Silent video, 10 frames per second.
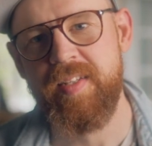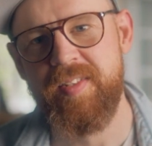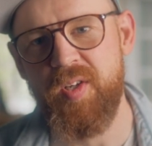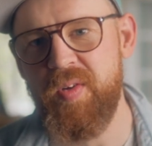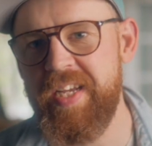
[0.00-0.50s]

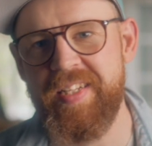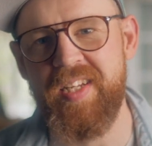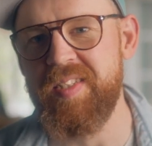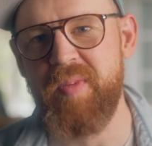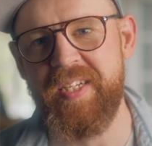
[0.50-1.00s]
Sony, it
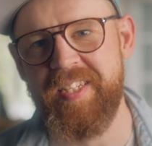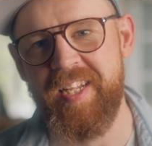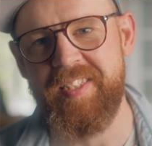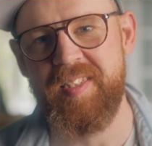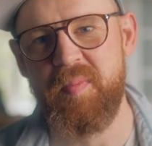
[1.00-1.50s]
doesn't make
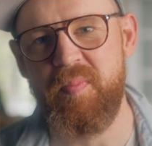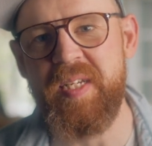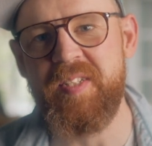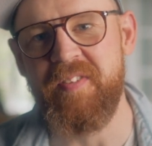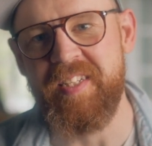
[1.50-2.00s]
sense.
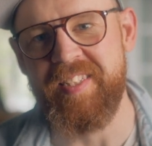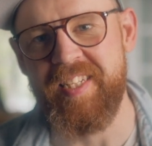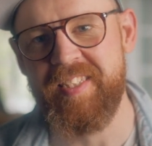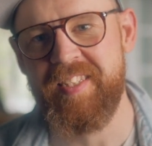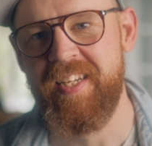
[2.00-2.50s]
Please fix
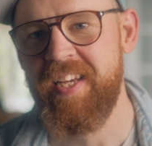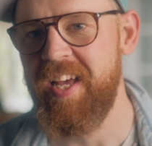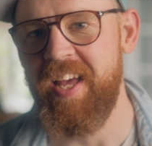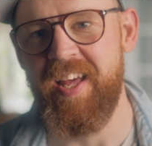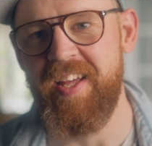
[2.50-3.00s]
this.
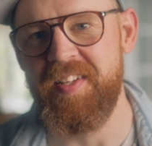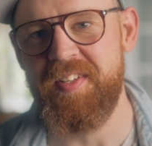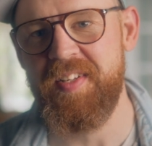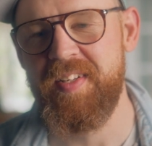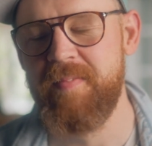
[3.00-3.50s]
And
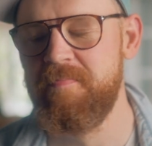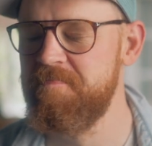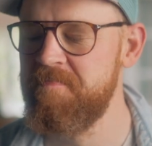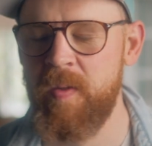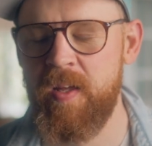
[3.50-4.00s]

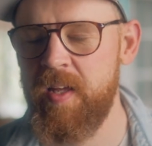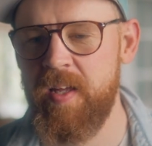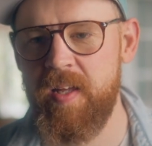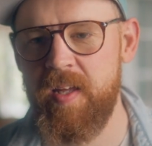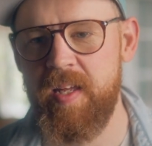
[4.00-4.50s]

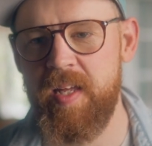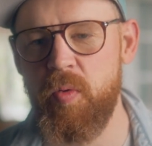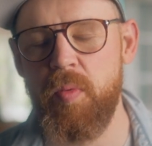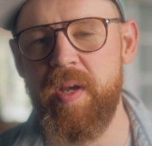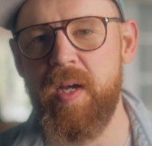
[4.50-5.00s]
it
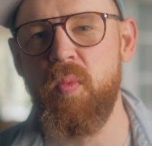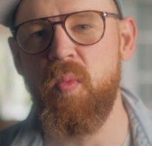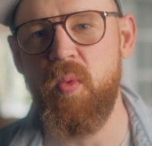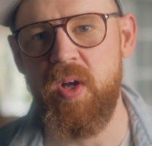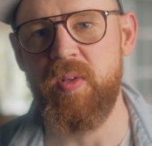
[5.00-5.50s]
will make a
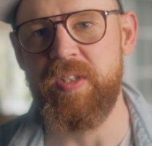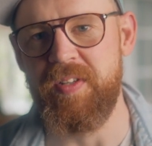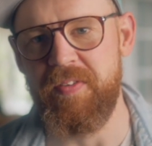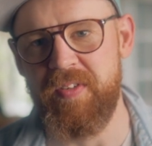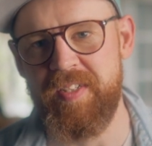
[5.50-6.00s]
world of
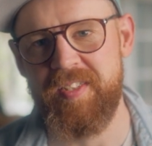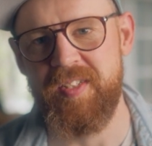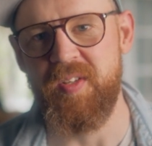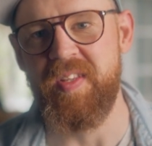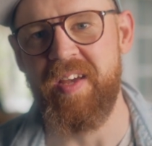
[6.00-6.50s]
difference
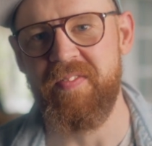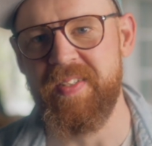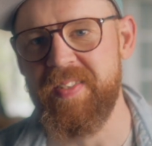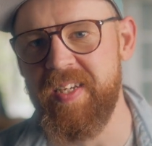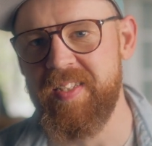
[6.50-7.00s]
to the
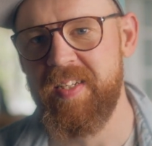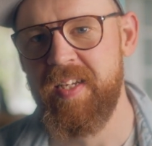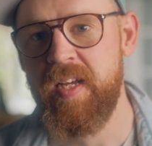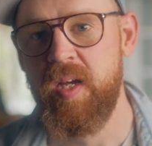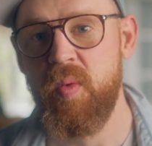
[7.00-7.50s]
FX6,
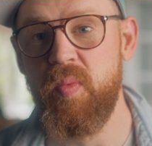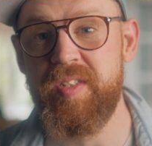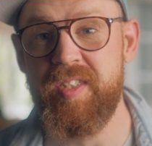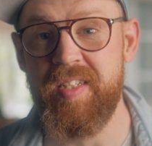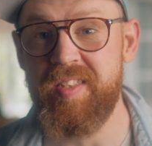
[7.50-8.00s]

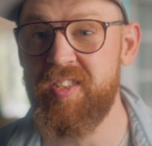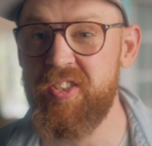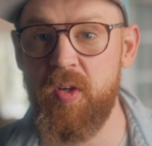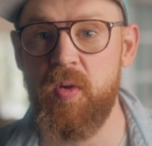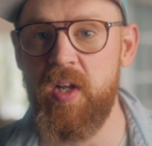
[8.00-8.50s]
which is
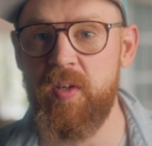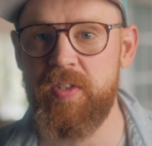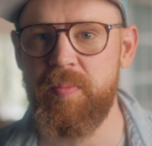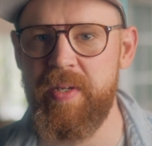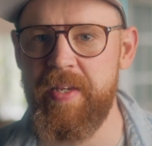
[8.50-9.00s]
so close
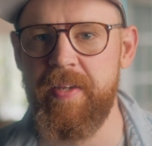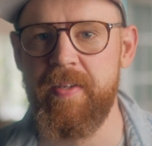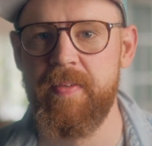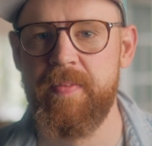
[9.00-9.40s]
to being,